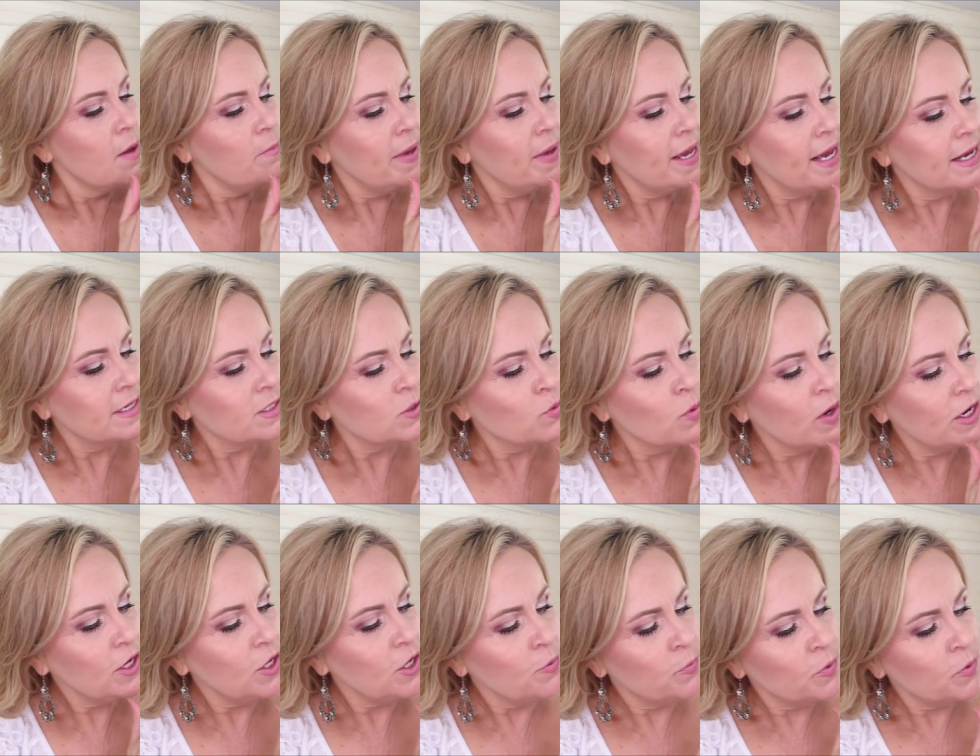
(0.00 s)
Because
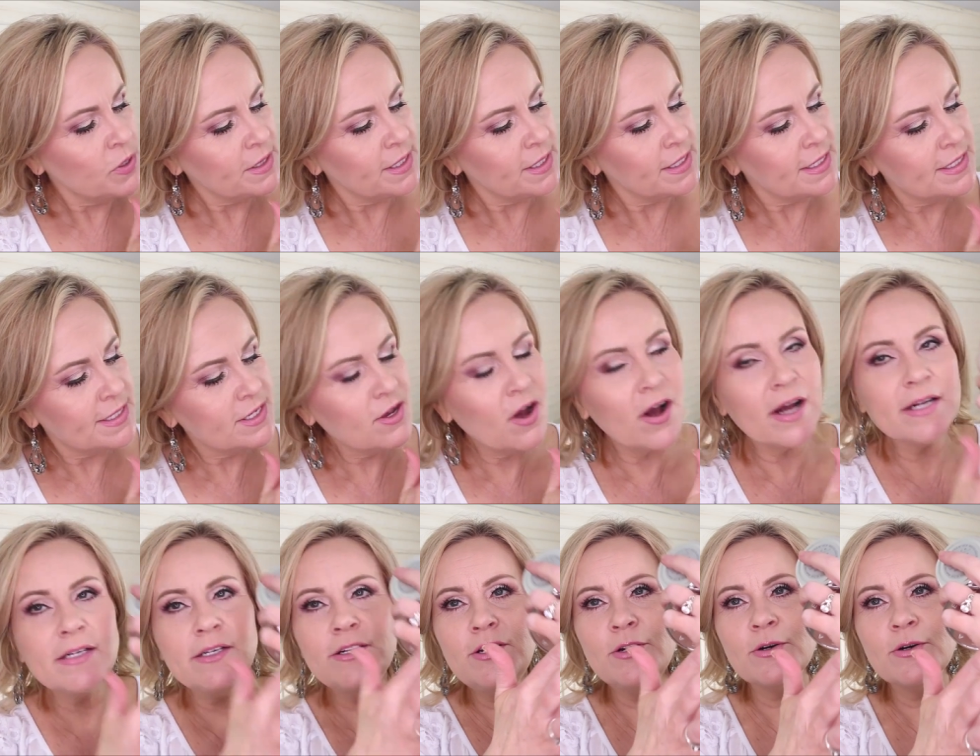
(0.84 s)
when you put this
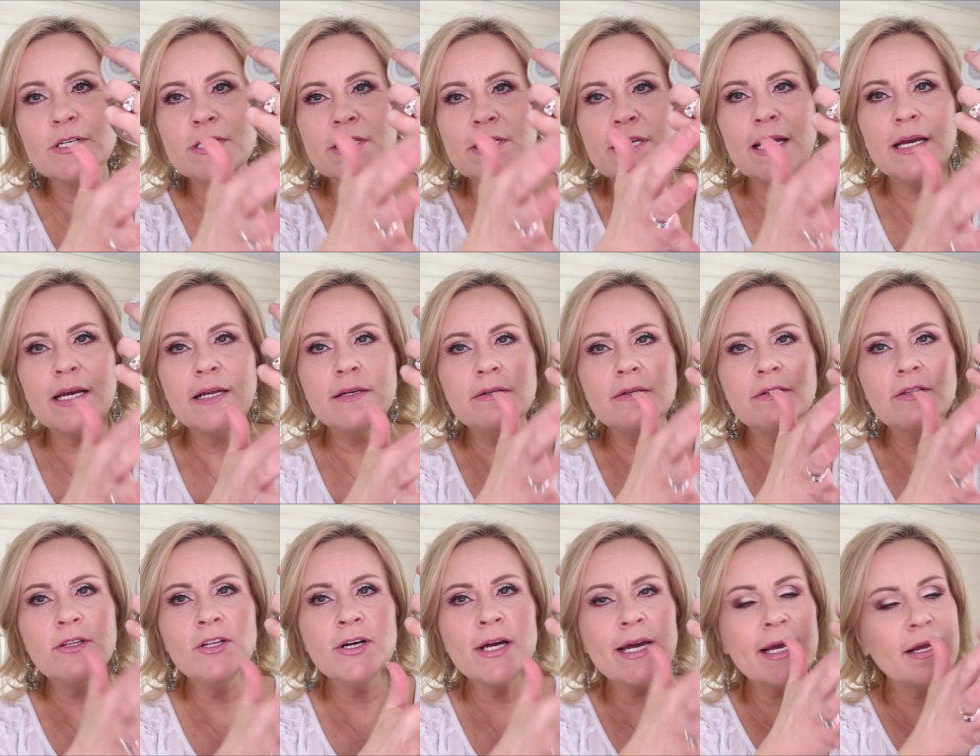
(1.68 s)
on your skin,
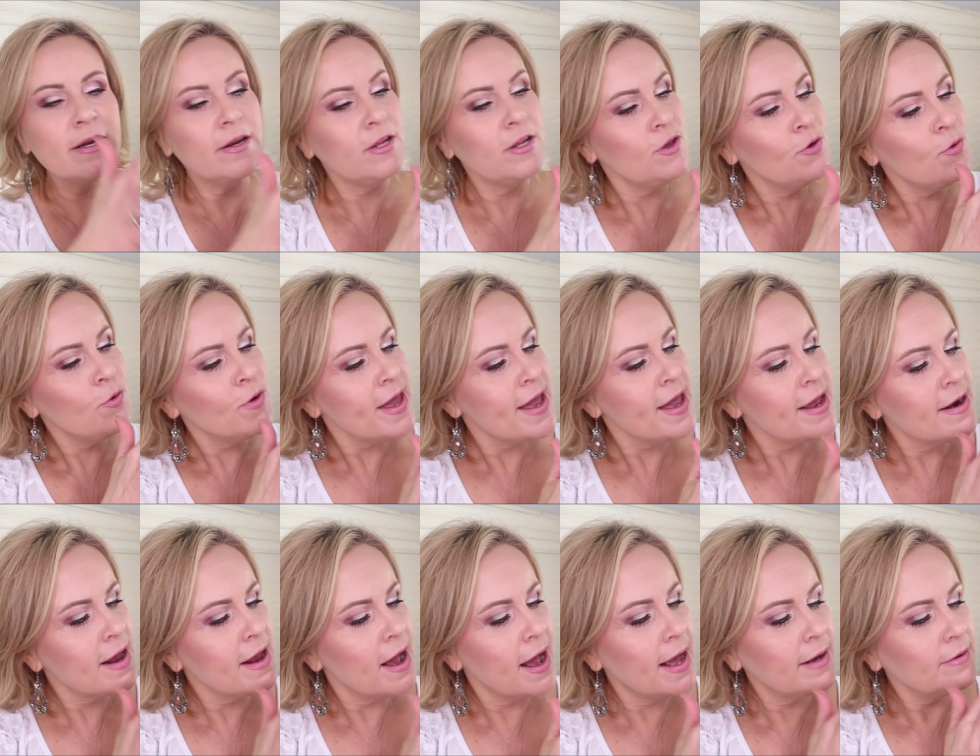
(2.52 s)
look at, you
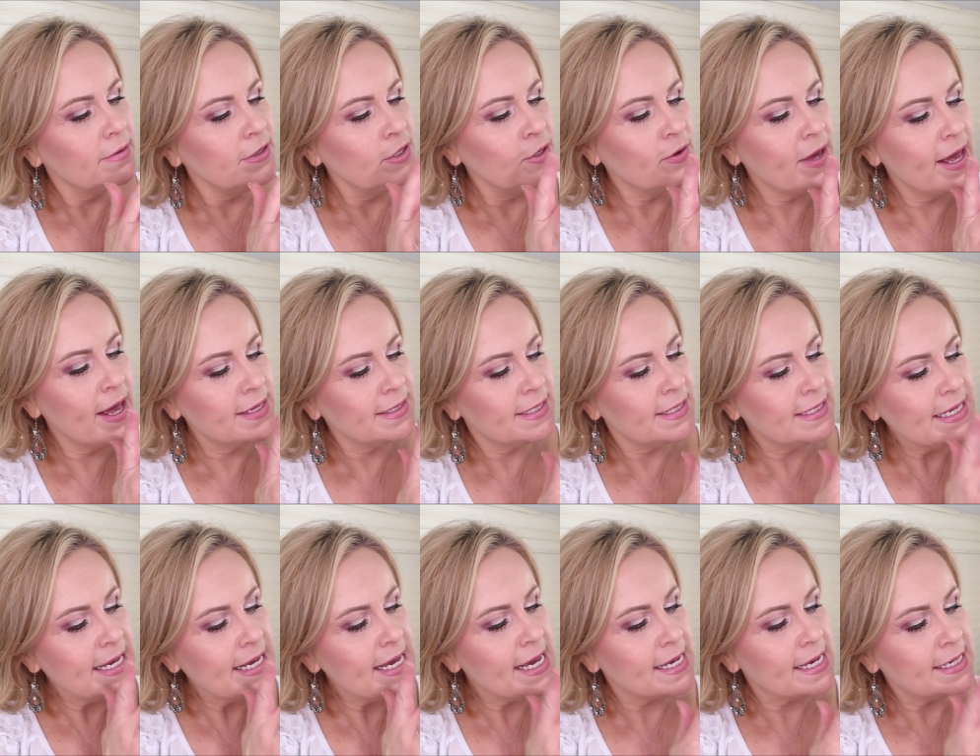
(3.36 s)
cannot, you can't
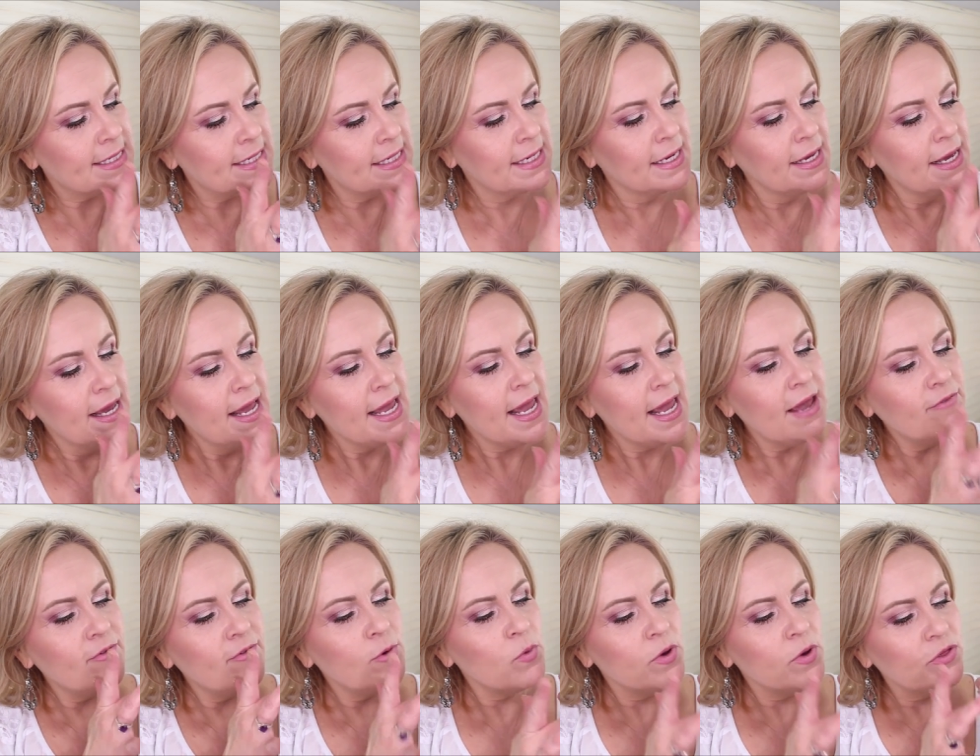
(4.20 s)
see it.
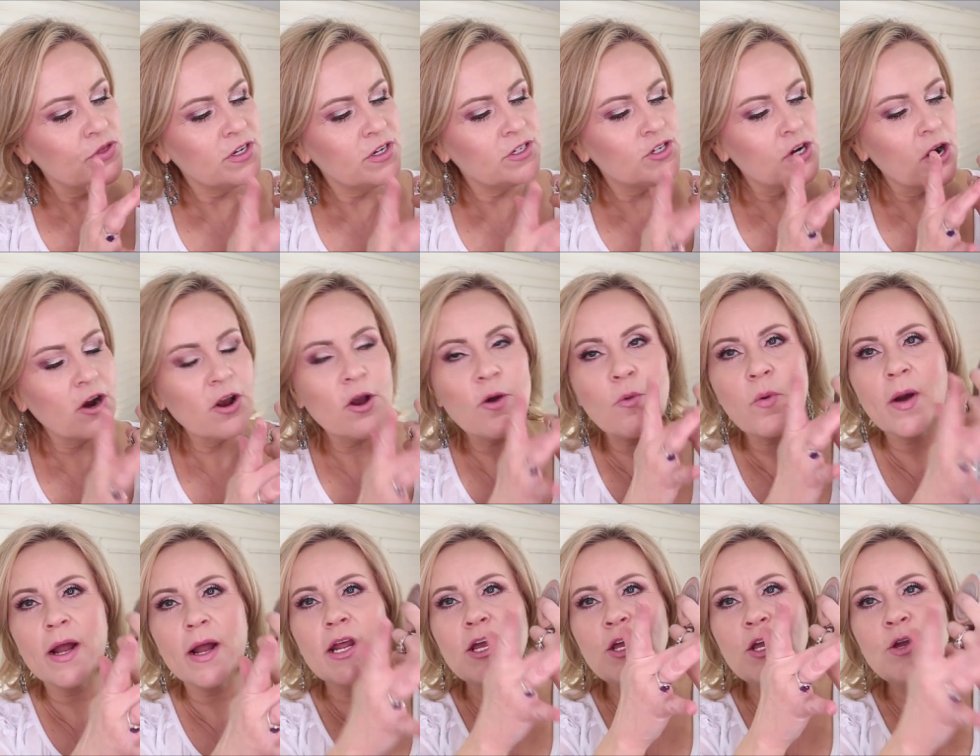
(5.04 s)
Even with the darker
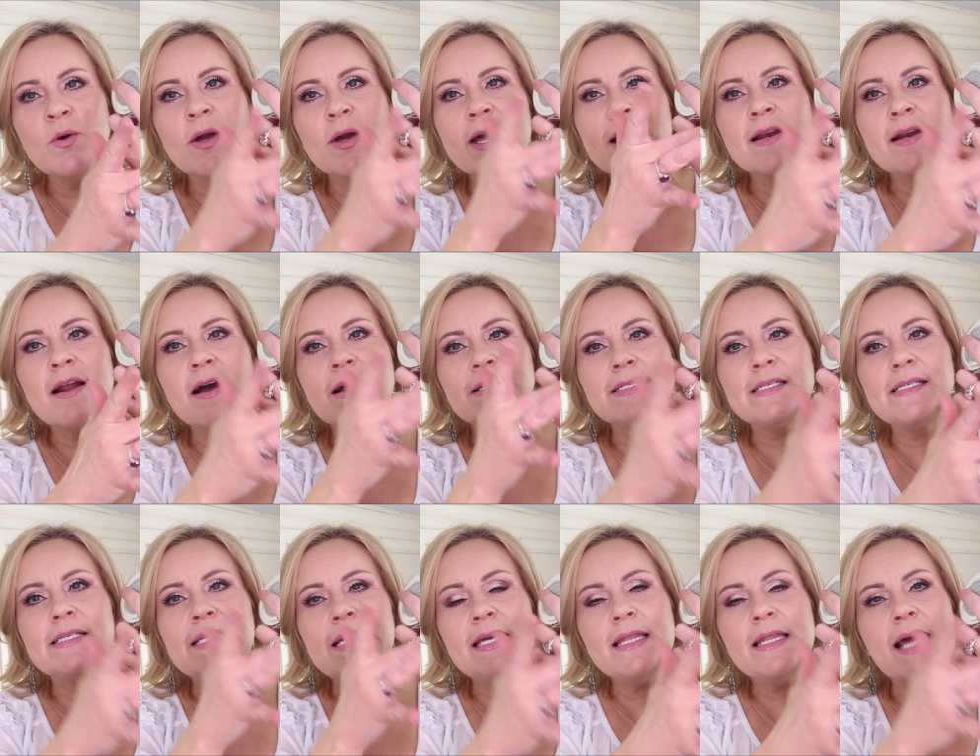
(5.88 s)
one, you cannot
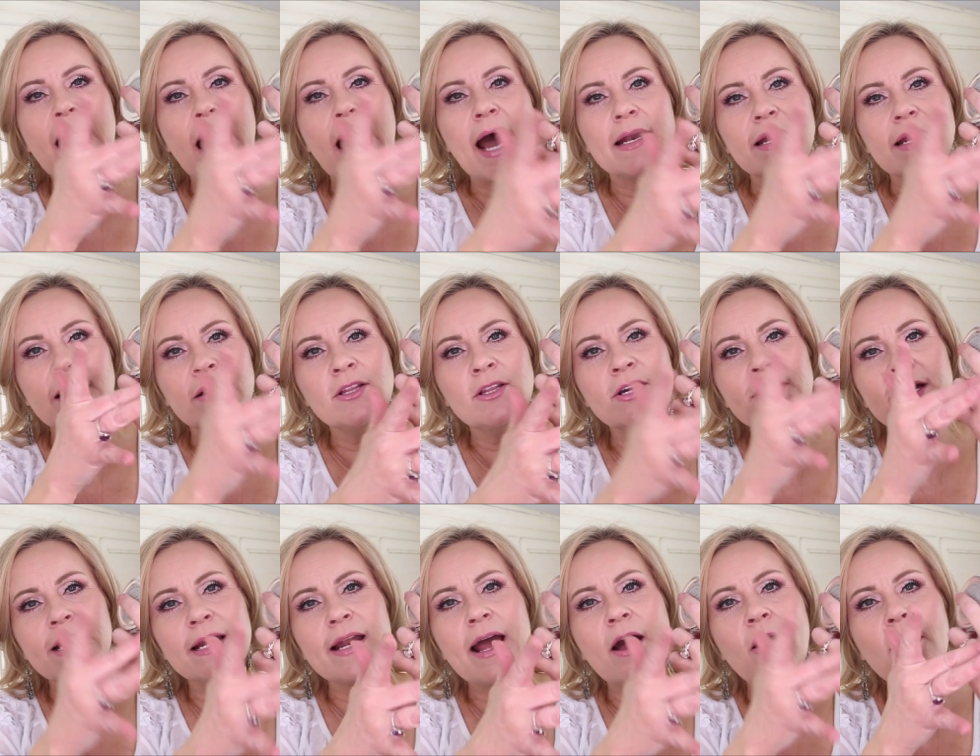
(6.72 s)
see that. Look
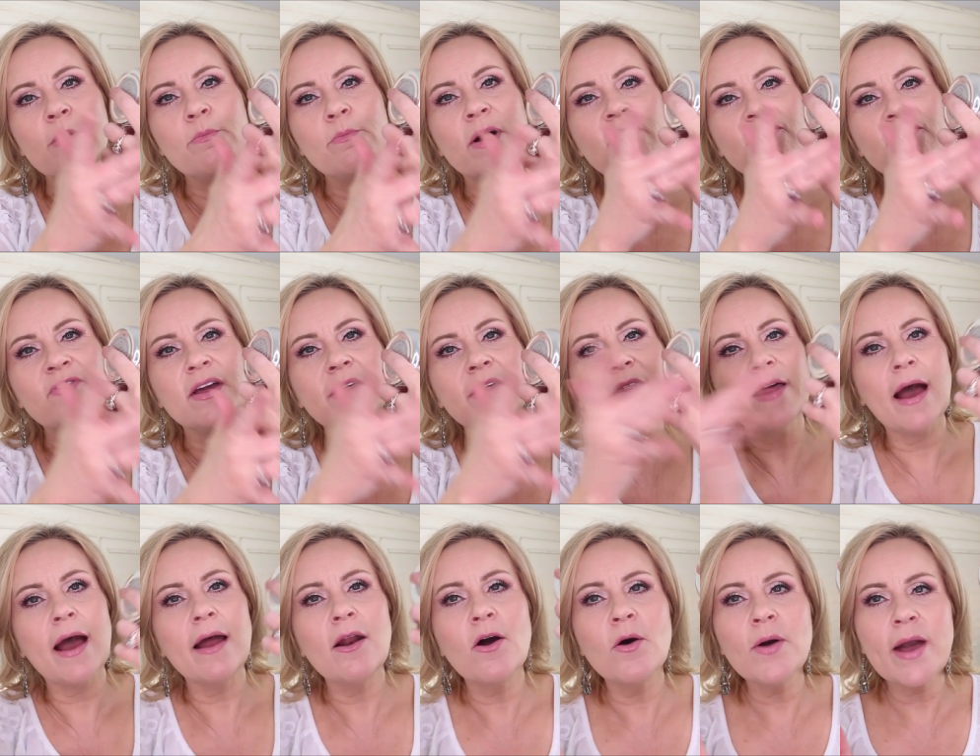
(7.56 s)
at how I'm buffing
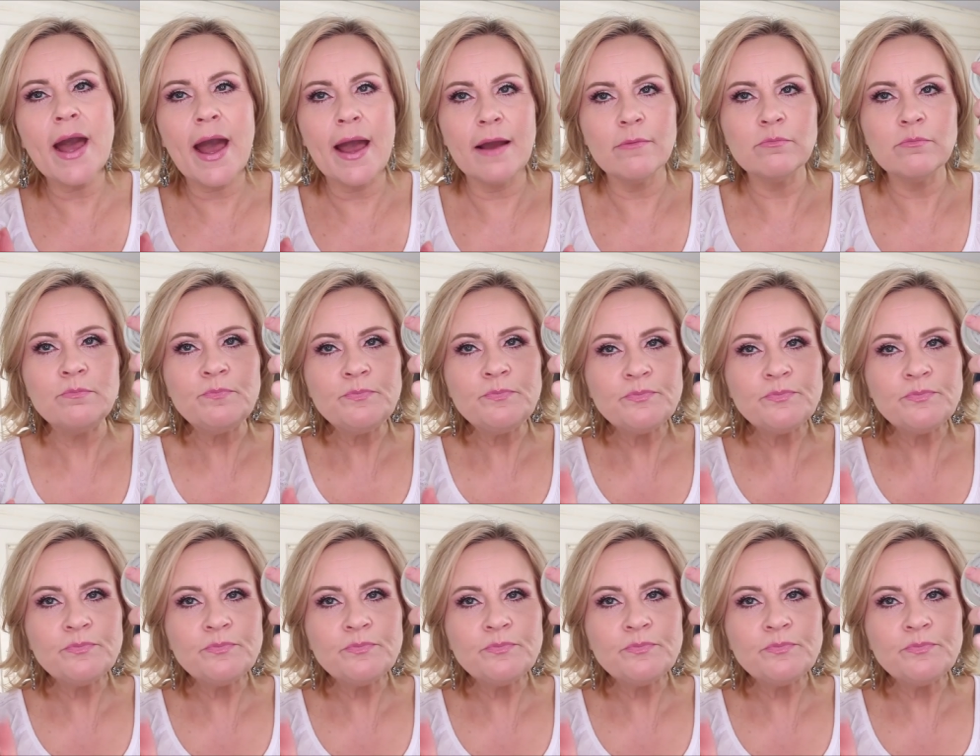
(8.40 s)
that. Okay.